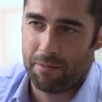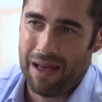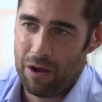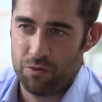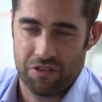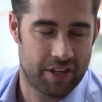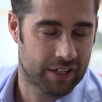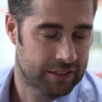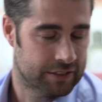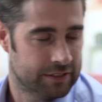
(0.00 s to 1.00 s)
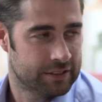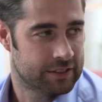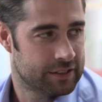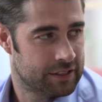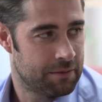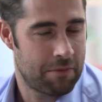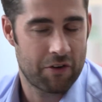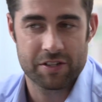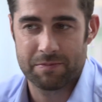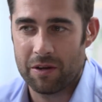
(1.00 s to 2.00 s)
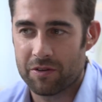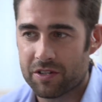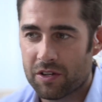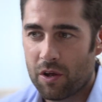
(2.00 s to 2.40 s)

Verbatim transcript: the mound thing. What will they Murray's call it? mound.